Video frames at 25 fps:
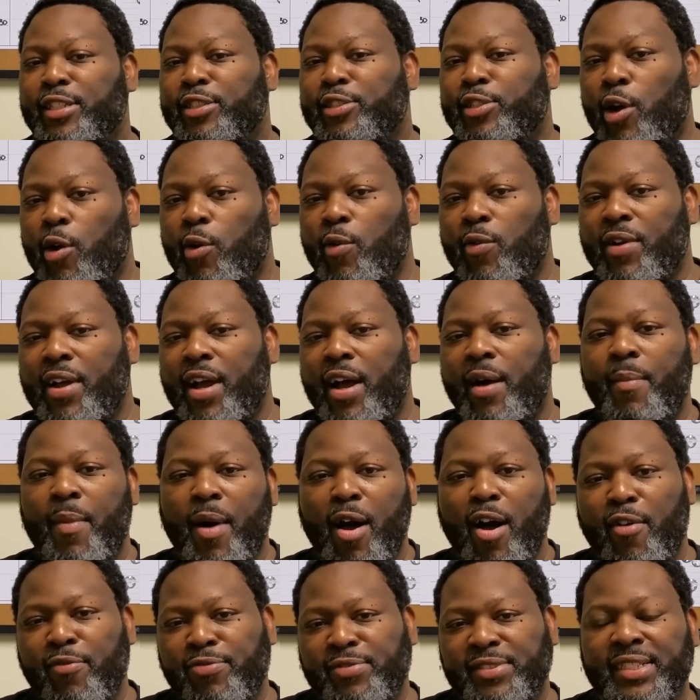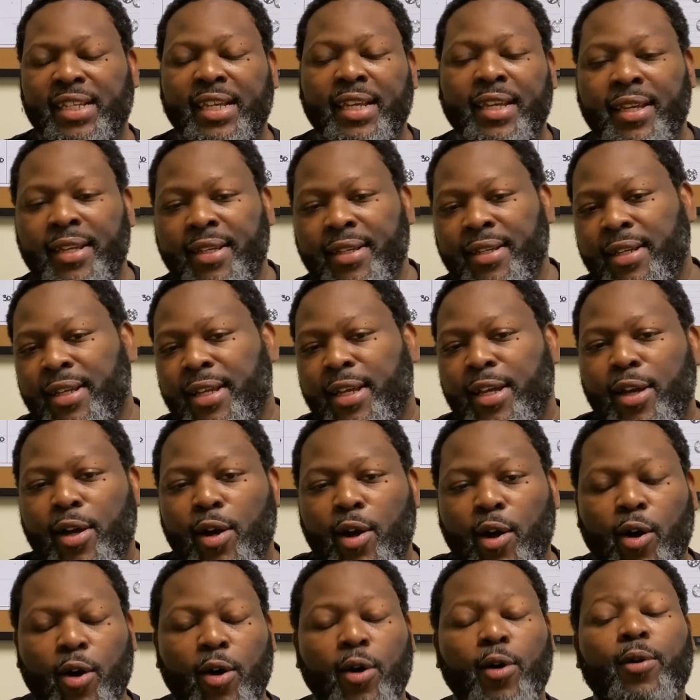Don't come off saying,
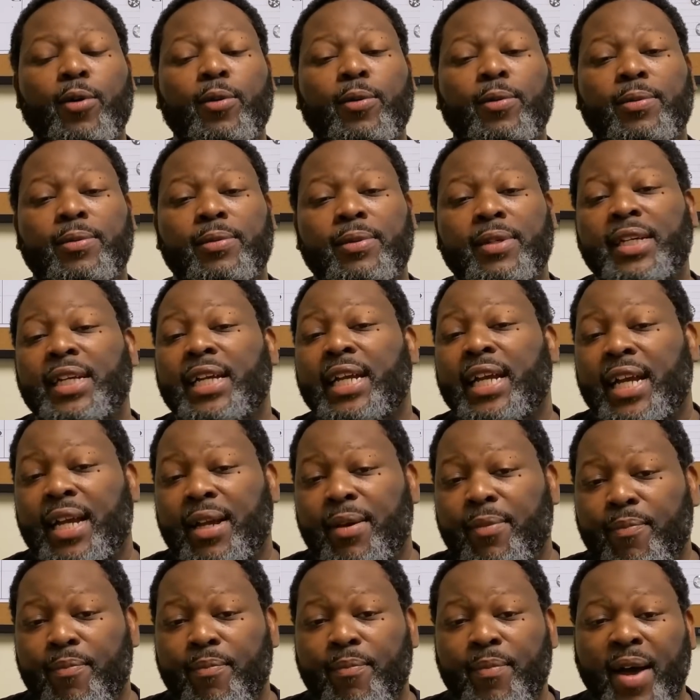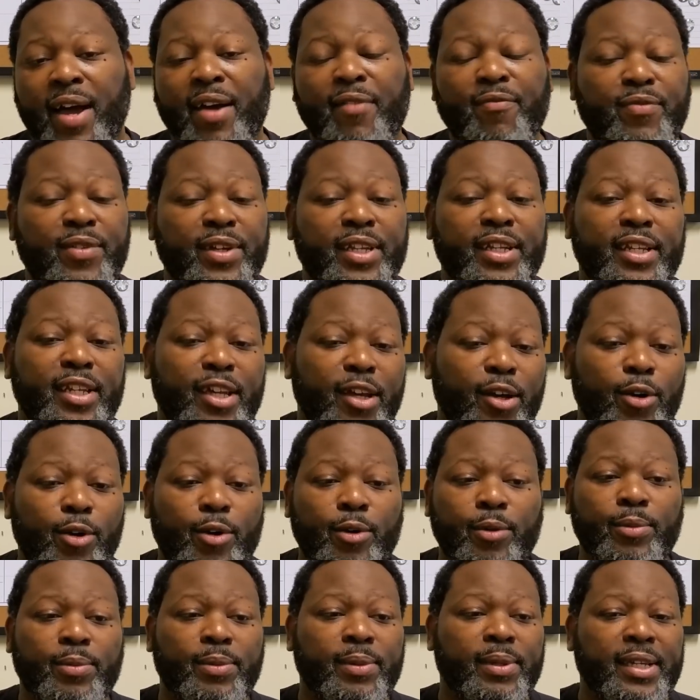oh, my
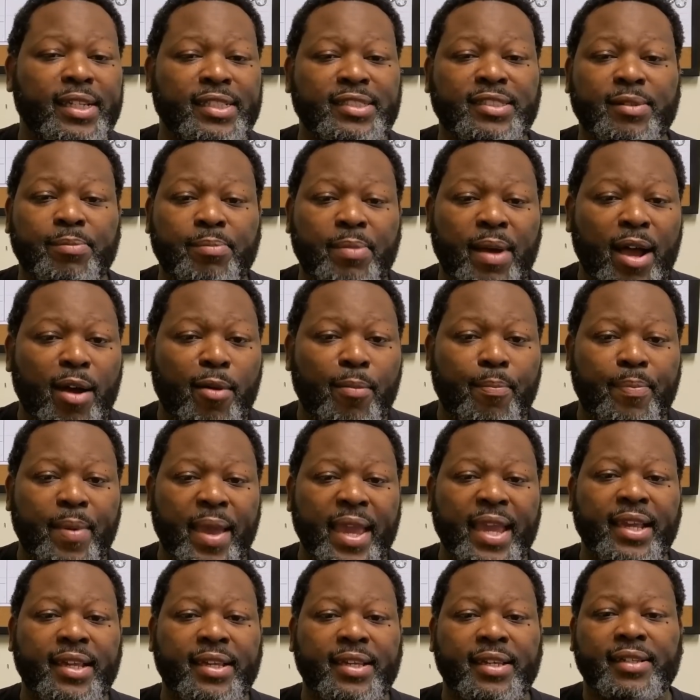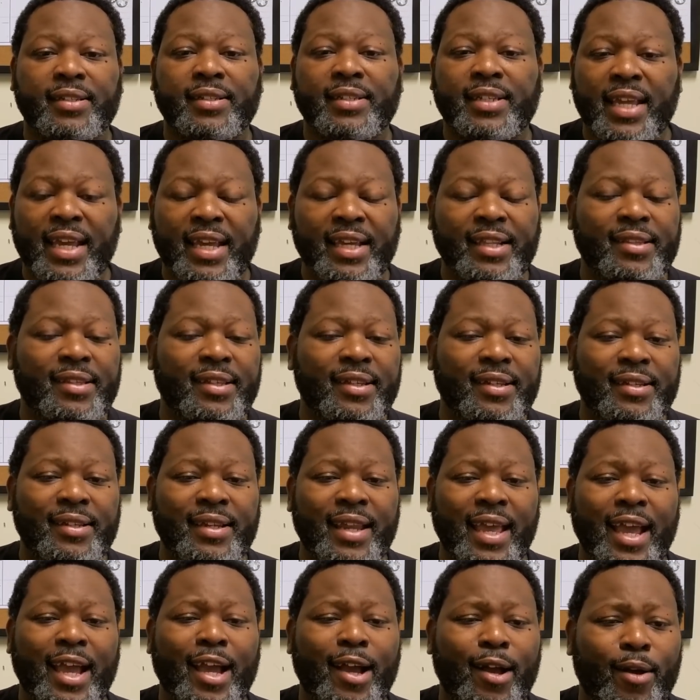video is about baking, and then
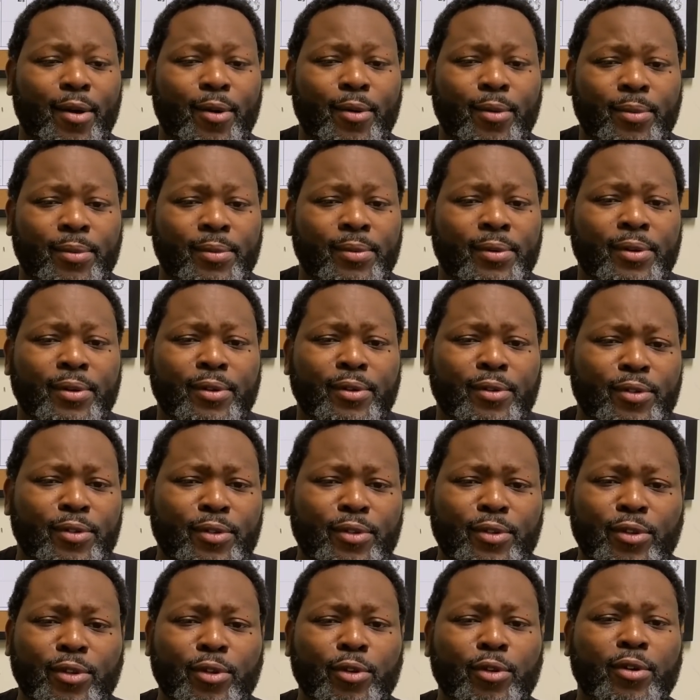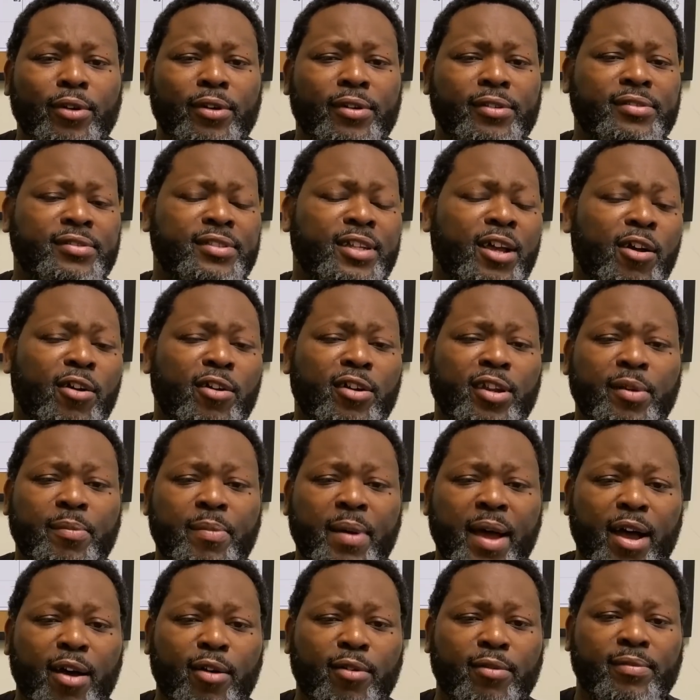now you're talking
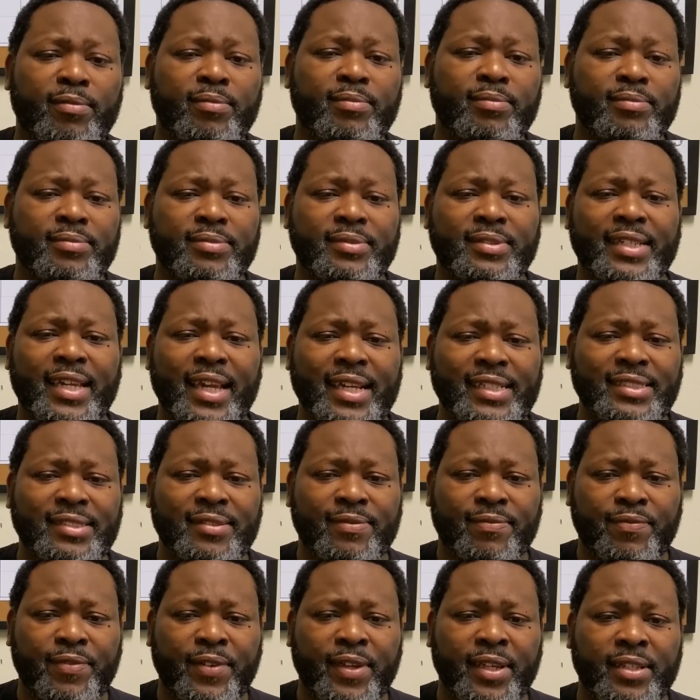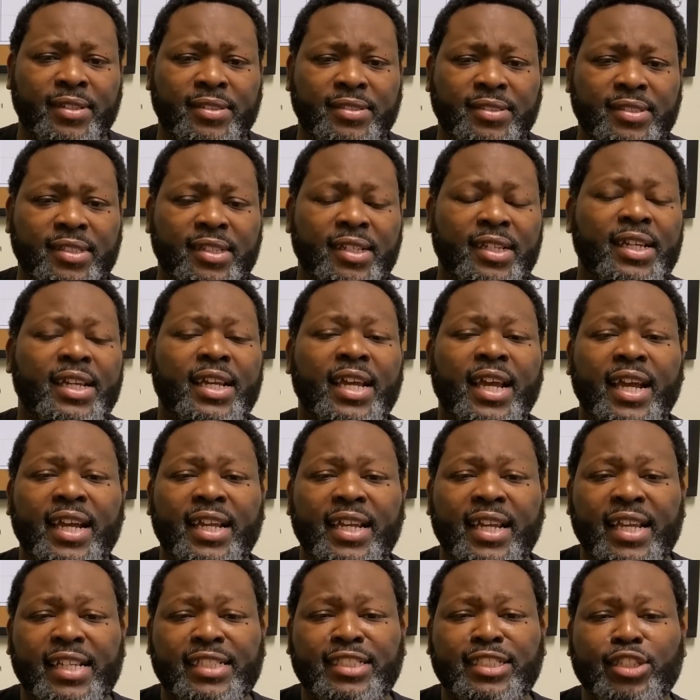about catching fish.
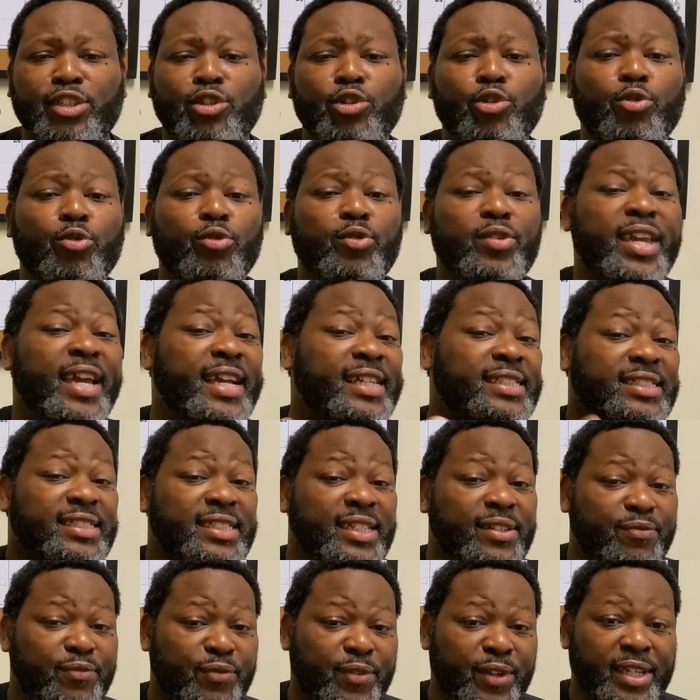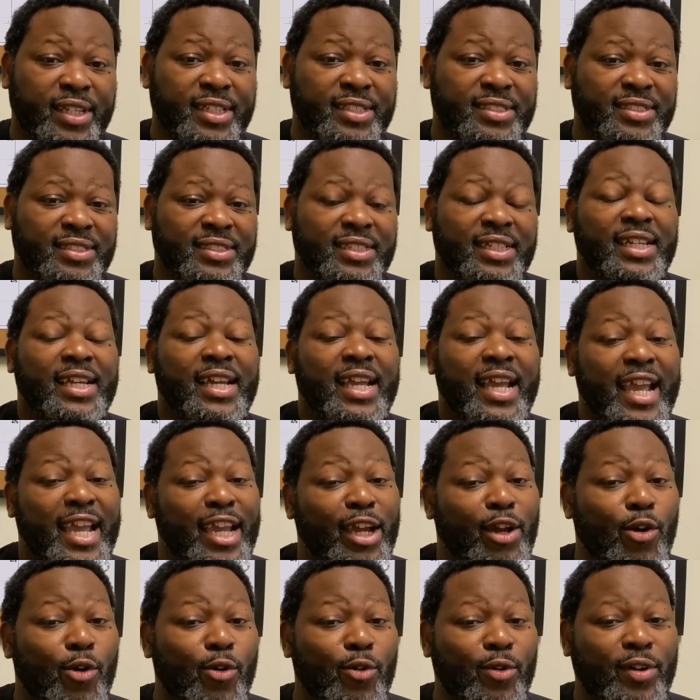Unless you catching the fish
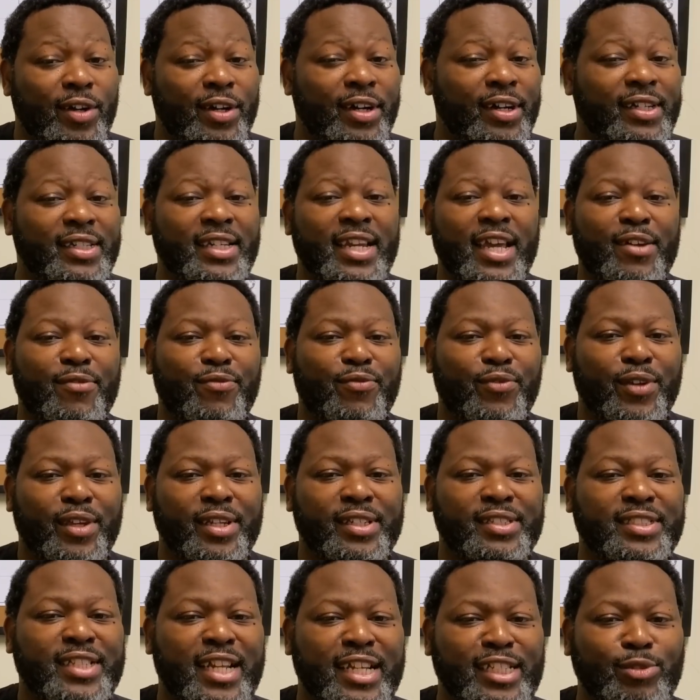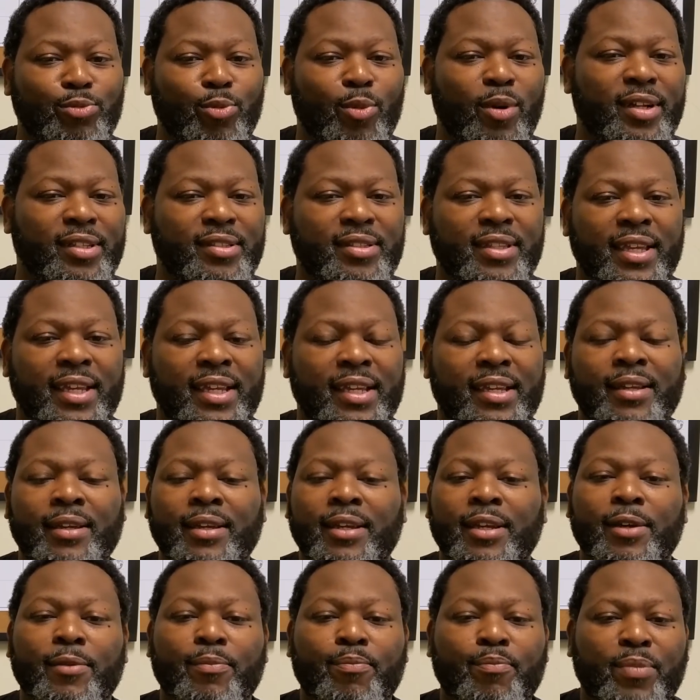and going to cook that fish, that's one thing.
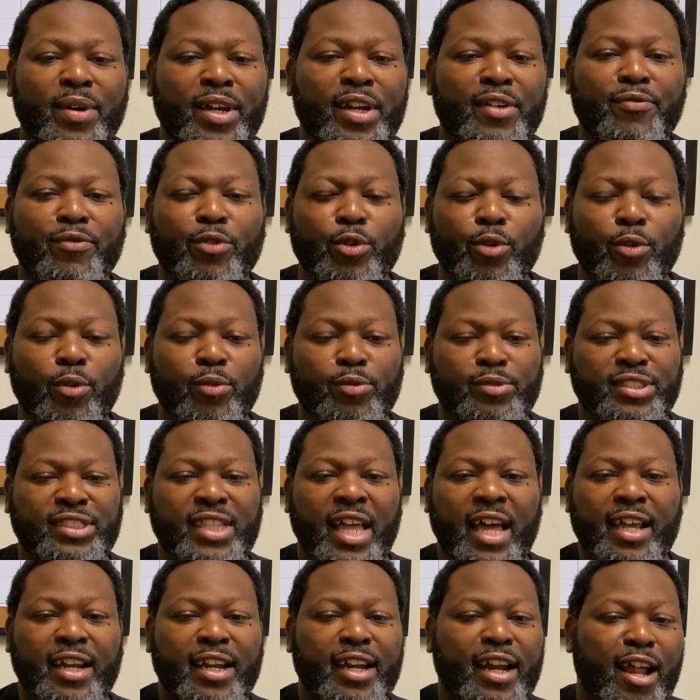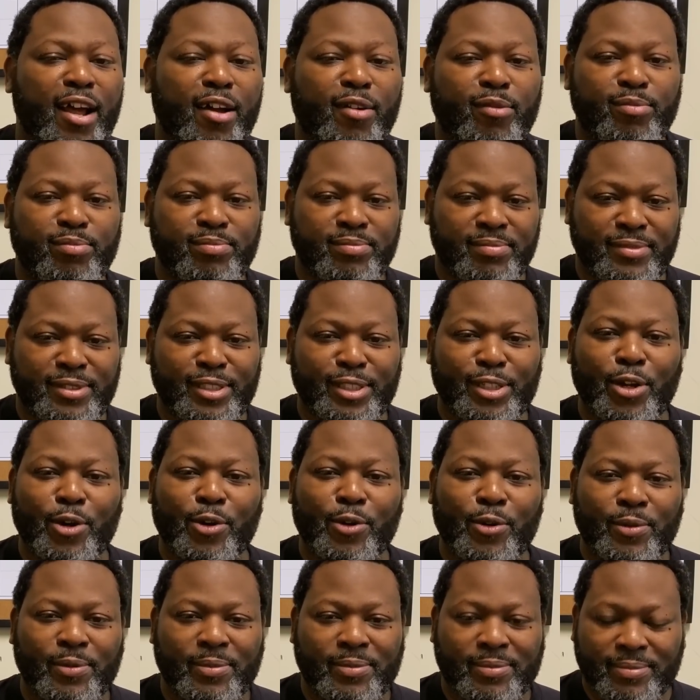But if you started out, you
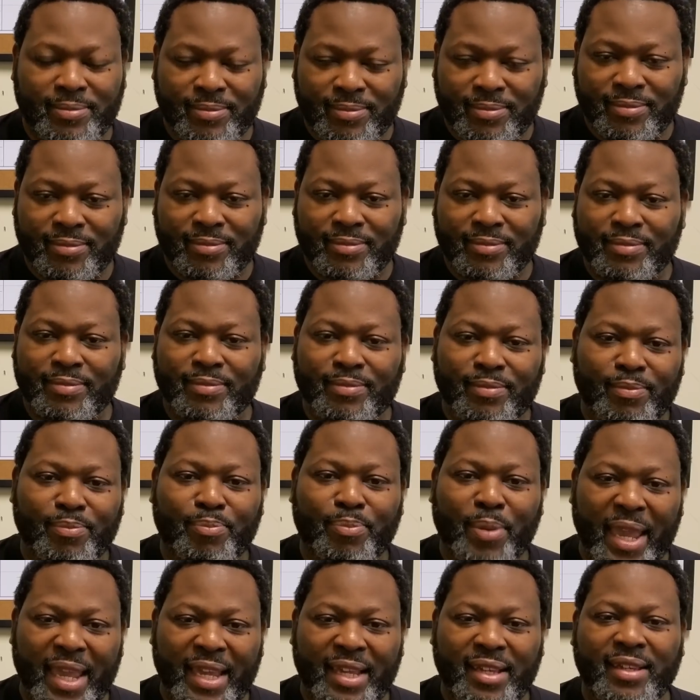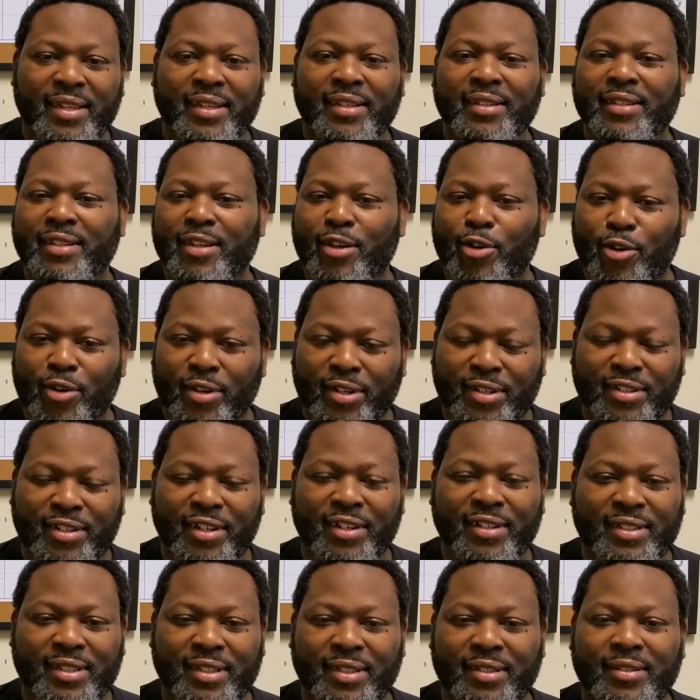know, baking or
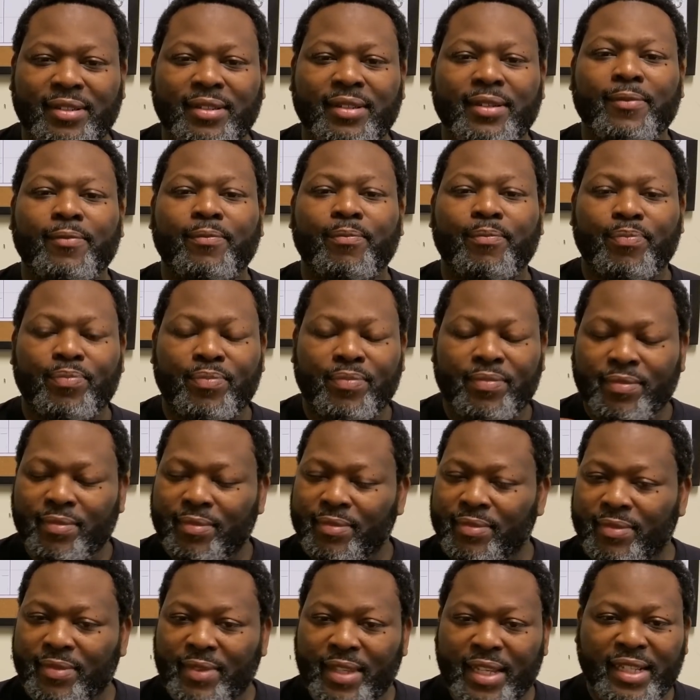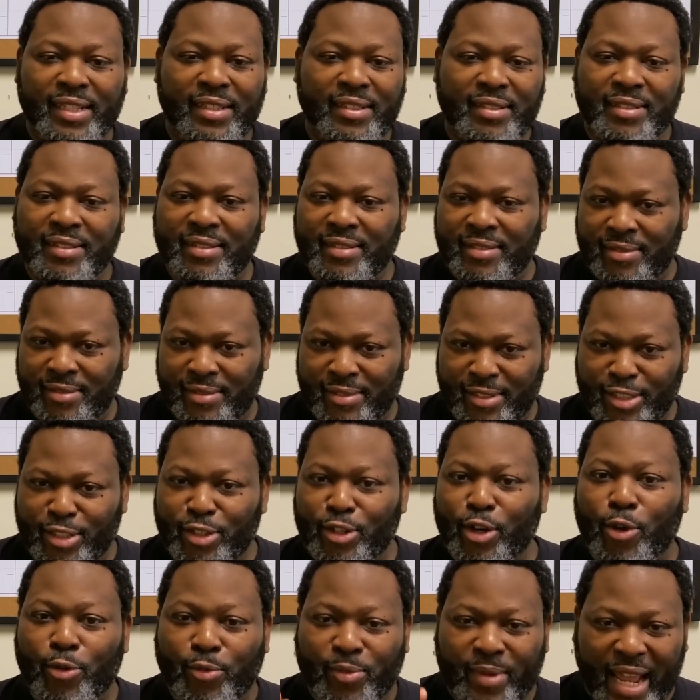cooking, then,
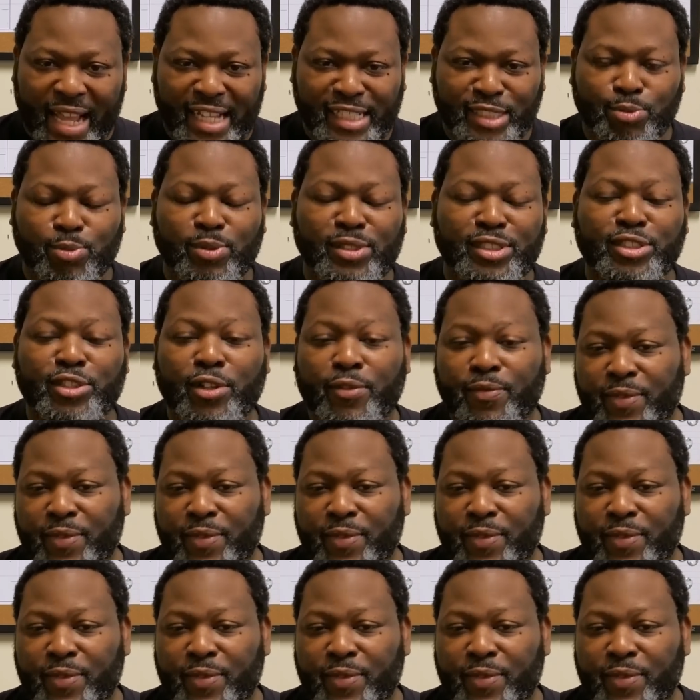you know, that's what your